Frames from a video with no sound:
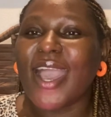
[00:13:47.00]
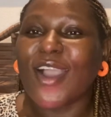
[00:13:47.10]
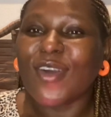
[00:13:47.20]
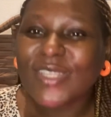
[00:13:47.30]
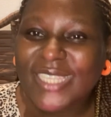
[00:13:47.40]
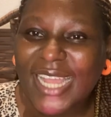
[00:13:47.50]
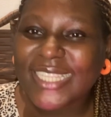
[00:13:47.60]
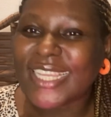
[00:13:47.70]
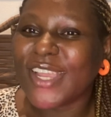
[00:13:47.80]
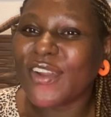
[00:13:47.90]

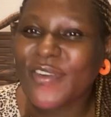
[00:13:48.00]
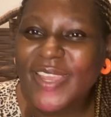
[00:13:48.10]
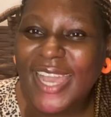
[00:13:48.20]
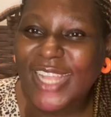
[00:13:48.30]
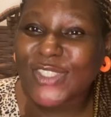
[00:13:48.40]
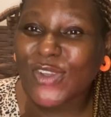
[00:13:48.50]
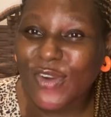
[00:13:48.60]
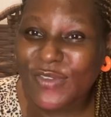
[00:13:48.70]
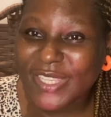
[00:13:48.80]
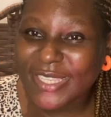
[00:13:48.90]
Contact Gringa
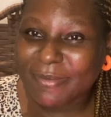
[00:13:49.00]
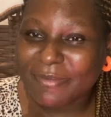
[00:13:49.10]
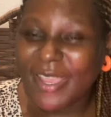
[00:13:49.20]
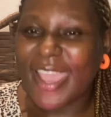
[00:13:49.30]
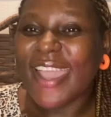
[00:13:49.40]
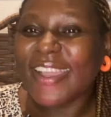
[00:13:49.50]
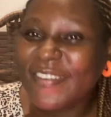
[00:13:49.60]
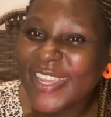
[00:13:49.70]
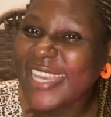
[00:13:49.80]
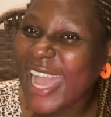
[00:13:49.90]
Tourism.
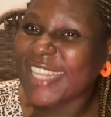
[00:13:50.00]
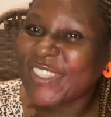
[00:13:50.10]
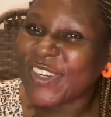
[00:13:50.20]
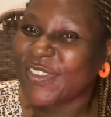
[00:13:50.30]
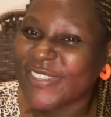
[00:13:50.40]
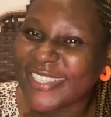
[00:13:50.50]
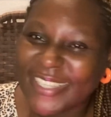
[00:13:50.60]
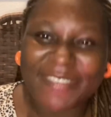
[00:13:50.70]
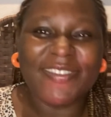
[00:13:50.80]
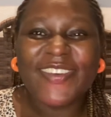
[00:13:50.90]
Gringa
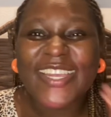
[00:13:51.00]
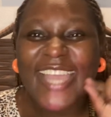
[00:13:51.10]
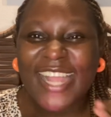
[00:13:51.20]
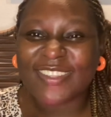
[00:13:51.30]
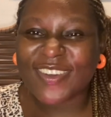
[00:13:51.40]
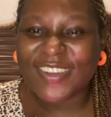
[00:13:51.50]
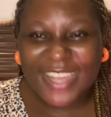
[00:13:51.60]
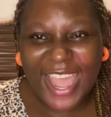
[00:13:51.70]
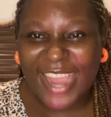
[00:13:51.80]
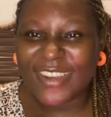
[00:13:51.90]
Tour
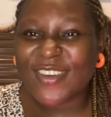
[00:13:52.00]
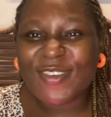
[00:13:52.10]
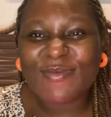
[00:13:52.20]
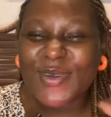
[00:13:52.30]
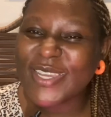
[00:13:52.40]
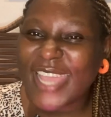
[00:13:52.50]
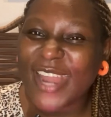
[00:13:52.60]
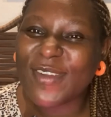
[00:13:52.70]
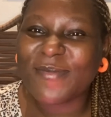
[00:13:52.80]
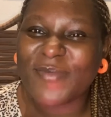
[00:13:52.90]
Guide. Ogbonge
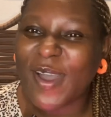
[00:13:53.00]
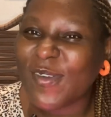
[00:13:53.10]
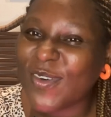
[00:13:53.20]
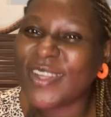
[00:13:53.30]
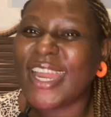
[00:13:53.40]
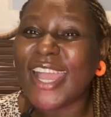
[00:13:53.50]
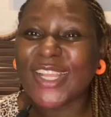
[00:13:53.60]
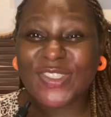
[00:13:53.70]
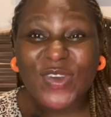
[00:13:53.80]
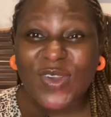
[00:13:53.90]
number one
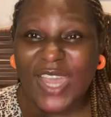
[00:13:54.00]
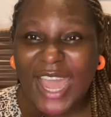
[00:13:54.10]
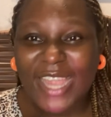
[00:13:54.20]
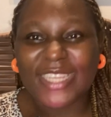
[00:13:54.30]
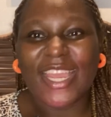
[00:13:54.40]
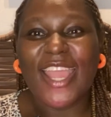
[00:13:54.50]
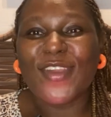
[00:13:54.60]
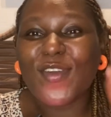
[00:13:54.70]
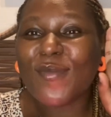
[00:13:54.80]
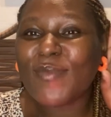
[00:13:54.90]
tour guide.
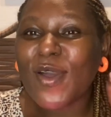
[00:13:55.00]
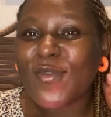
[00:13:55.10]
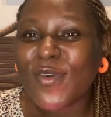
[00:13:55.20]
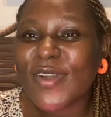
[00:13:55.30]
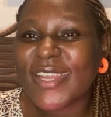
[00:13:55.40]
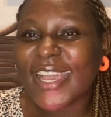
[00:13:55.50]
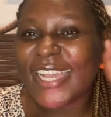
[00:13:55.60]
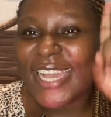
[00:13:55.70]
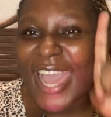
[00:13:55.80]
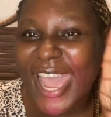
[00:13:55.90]
Number one
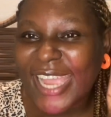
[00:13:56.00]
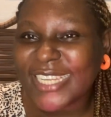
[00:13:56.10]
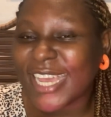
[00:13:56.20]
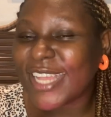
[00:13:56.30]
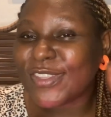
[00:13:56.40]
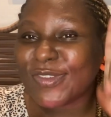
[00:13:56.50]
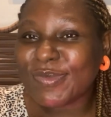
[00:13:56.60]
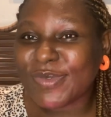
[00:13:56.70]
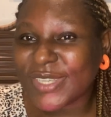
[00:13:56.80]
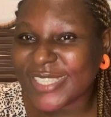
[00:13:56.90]
guide to
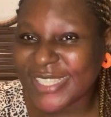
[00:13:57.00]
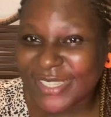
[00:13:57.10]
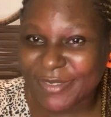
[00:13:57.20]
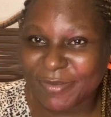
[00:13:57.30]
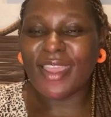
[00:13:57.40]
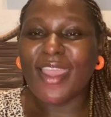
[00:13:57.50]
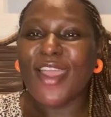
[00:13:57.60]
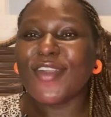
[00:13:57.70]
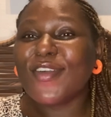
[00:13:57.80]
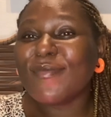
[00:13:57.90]
Brazil.
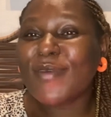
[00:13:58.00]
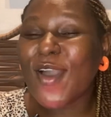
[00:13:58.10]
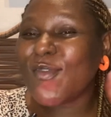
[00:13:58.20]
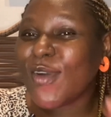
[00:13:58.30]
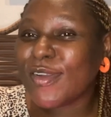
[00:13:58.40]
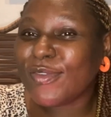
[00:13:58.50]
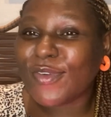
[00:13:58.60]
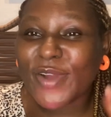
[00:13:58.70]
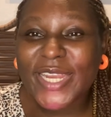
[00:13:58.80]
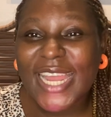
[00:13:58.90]
Number one
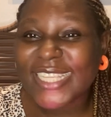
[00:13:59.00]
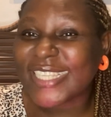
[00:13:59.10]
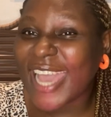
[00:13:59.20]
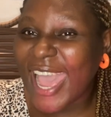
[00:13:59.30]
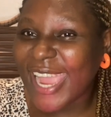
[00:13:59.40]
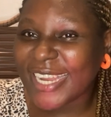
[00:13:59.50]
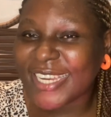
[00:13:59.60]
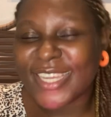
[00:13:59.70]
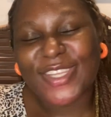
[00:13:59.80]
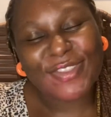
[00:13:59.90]
foreigners guide
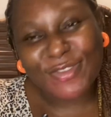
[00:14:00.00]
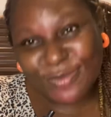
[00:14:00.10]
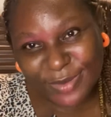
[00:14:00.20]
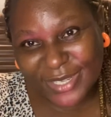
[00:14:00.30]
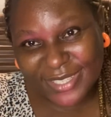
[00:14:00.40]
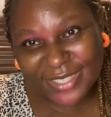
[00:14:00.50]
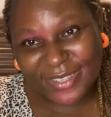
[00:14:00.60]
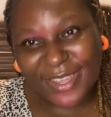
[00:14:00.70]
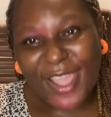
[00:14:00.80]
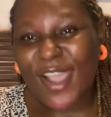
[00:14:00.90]
to Brazil.
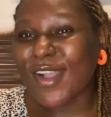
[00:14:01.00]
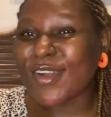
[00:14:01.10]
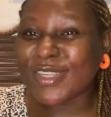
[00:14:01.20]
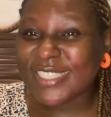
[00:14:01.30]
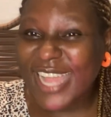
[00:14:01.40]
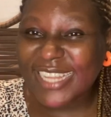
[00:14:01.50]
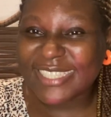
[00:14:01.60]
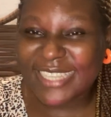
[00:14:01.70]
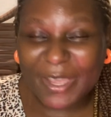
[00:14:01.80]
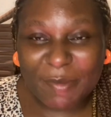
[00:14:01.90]
Contact
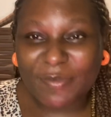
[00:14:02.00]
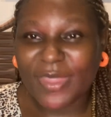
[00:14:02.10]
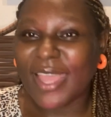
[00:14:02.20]
them.